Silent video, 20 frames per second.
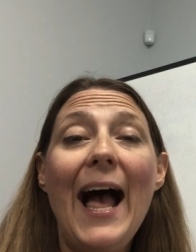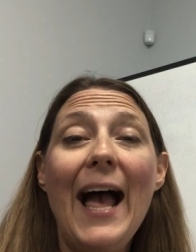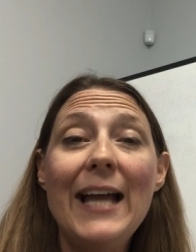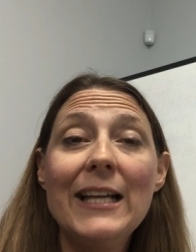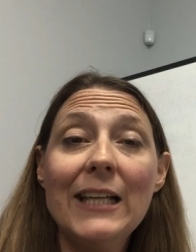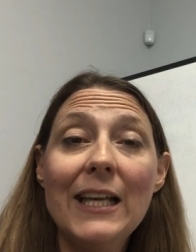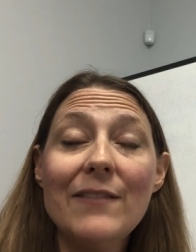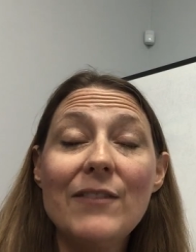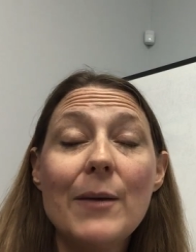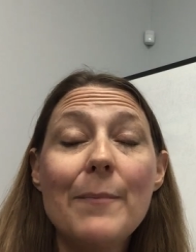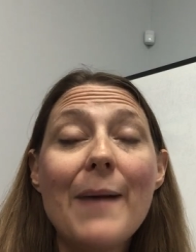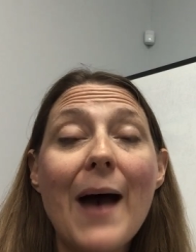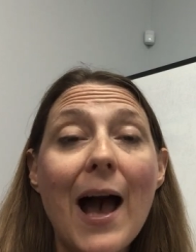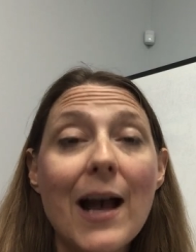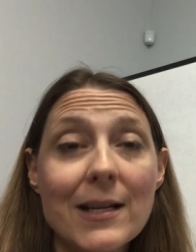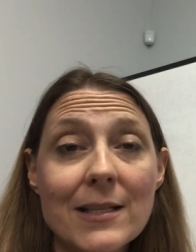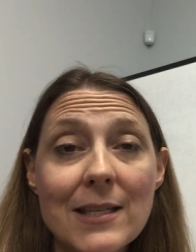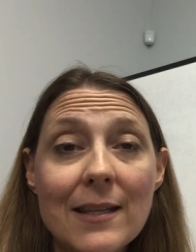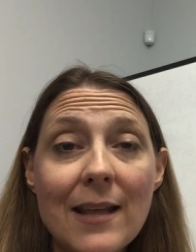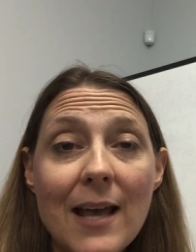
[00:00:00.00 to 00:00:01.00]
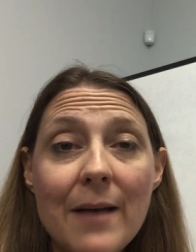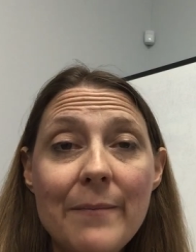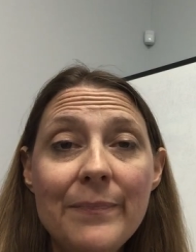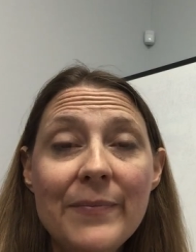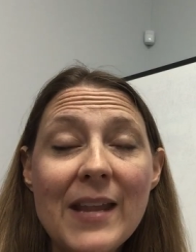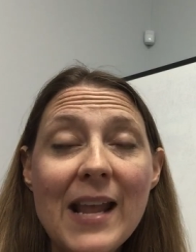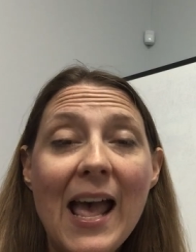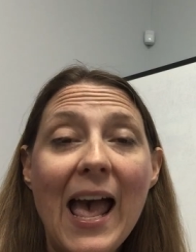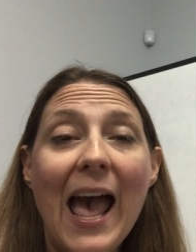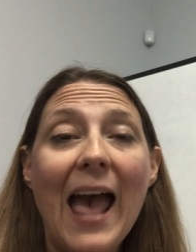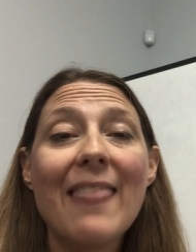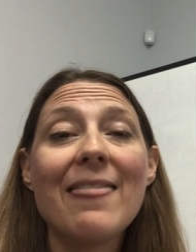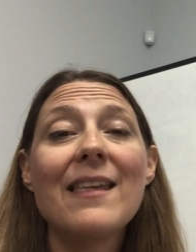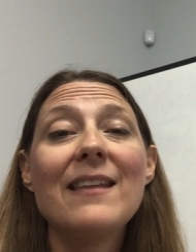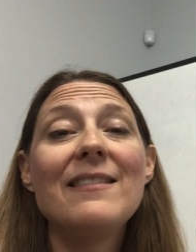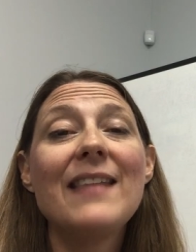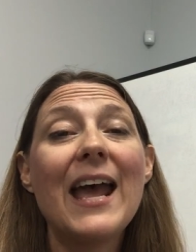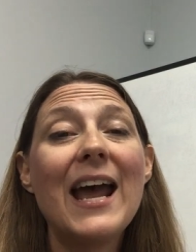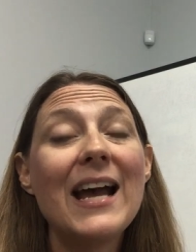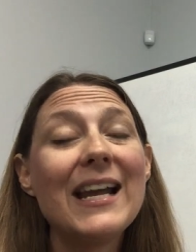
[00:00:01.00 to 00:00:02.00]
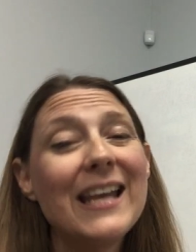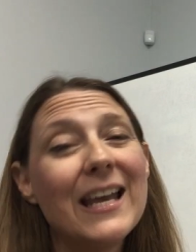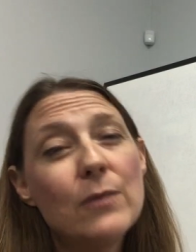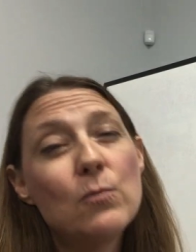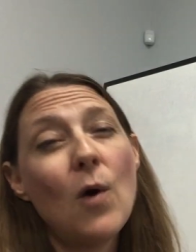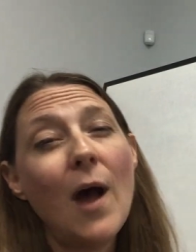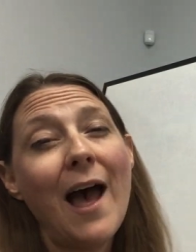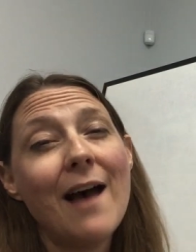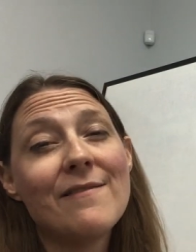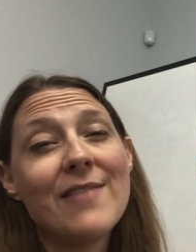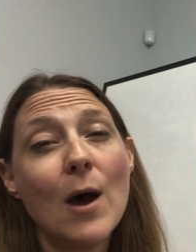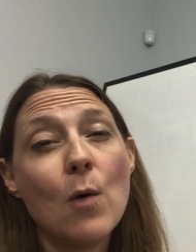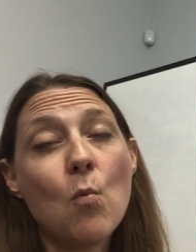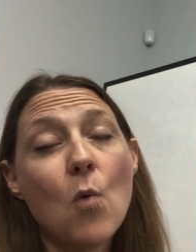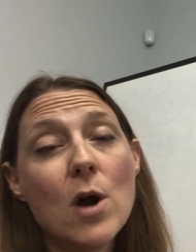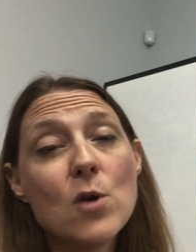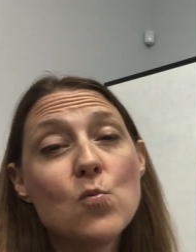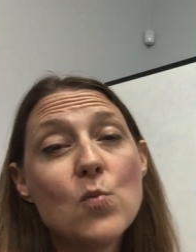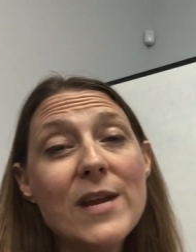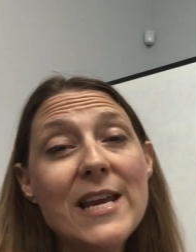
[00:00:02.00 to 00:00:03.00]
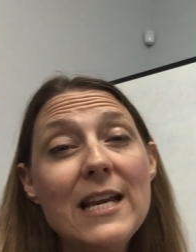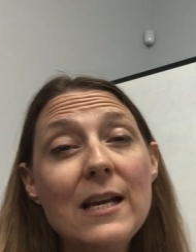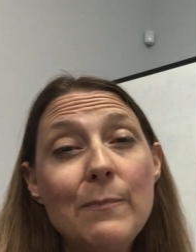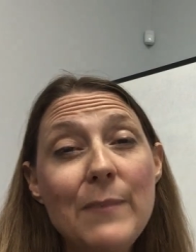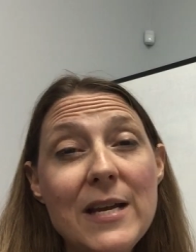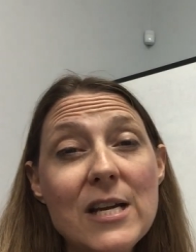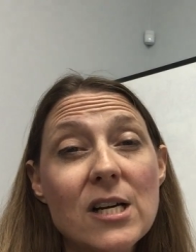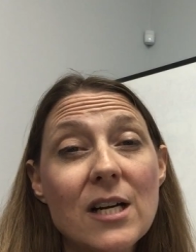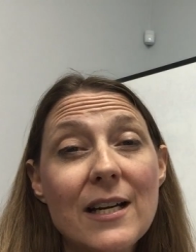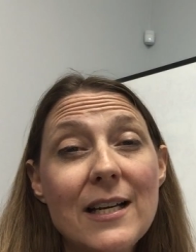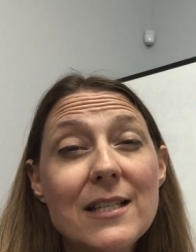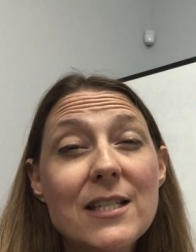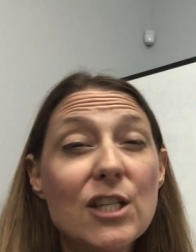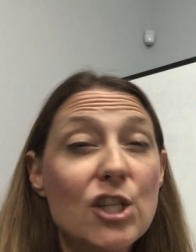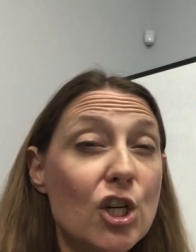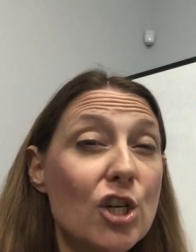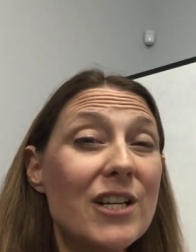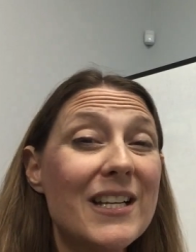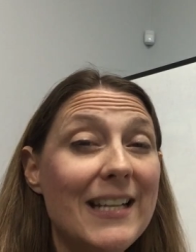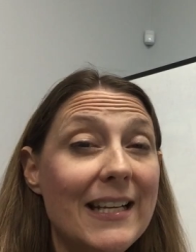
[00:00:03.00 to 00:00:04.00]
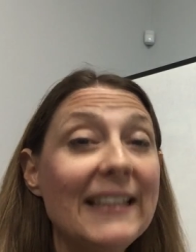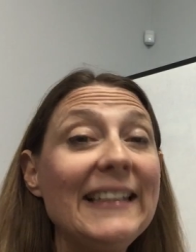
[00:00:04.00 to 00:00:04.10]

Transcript: and give it back to them. And then they, again, will have that 1 week period to turn it